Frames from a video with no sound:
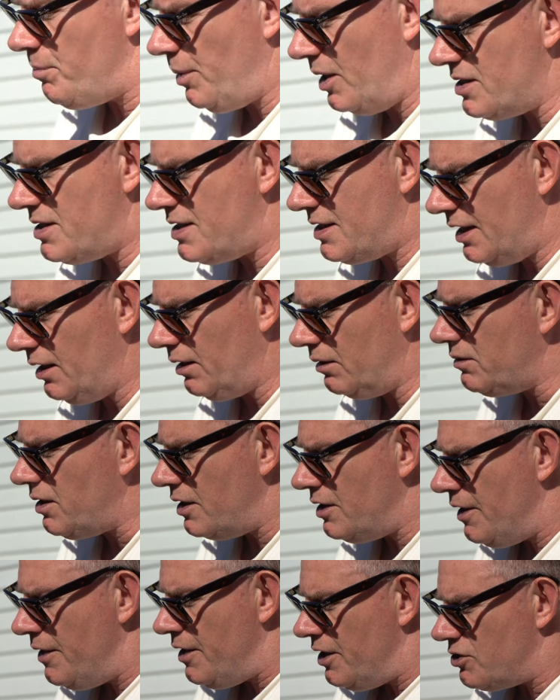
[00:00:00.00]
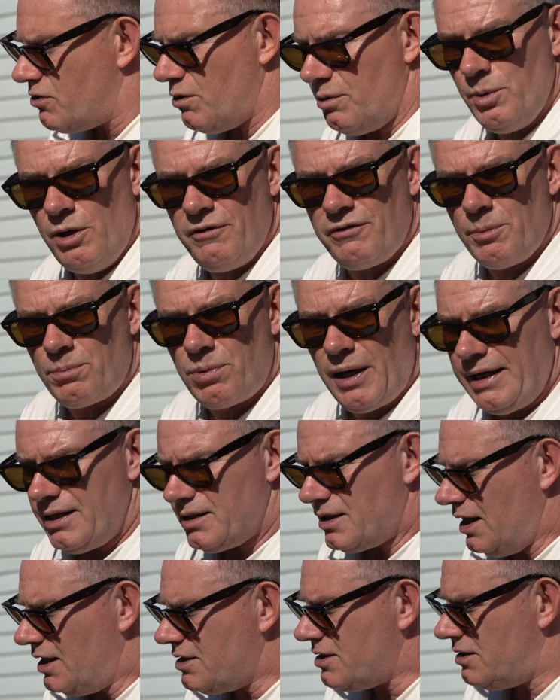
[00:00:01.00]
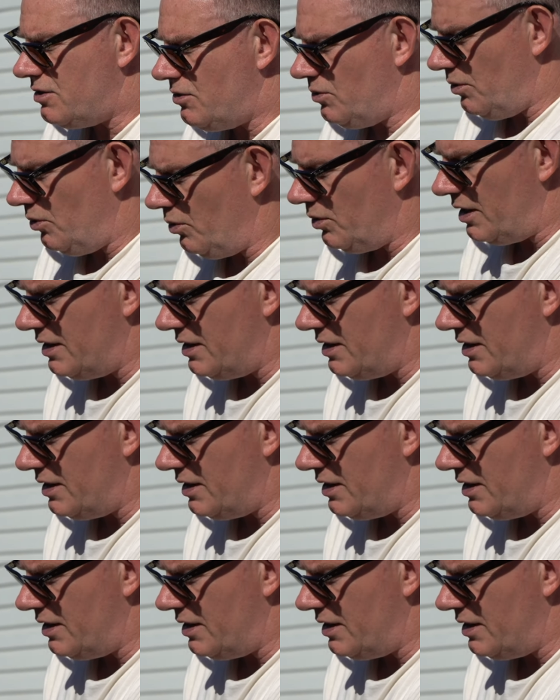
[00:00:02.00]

But still, to remove the brake dust or